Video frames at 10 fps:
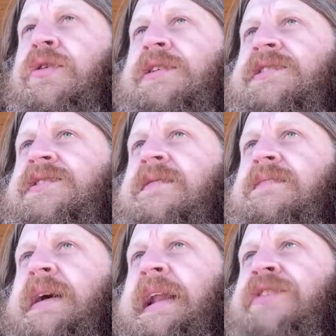is
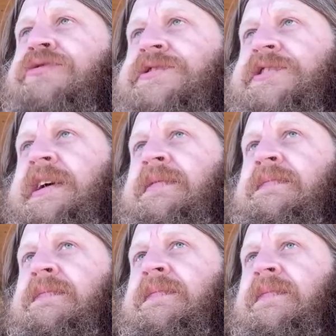an
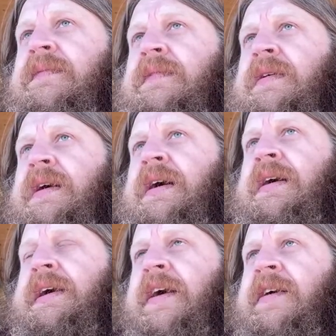interesting
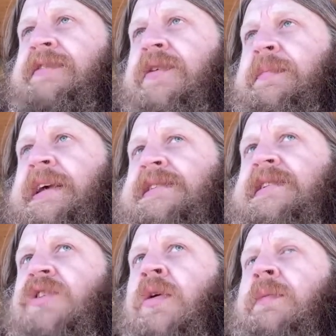character because
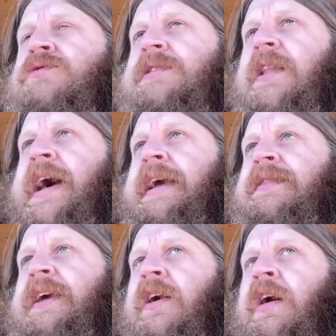he's almost like
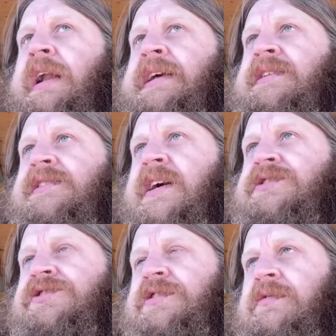the audience
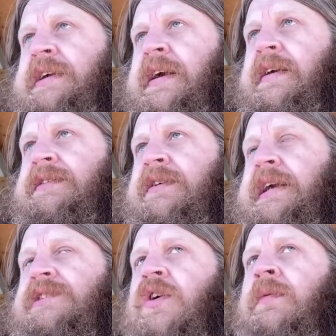touchstone character.
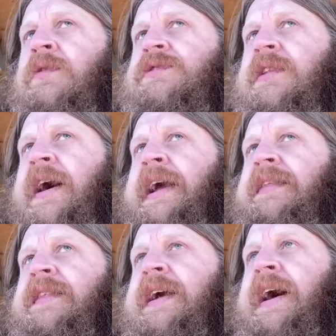He's almost like
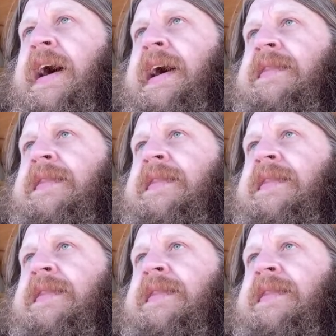the guy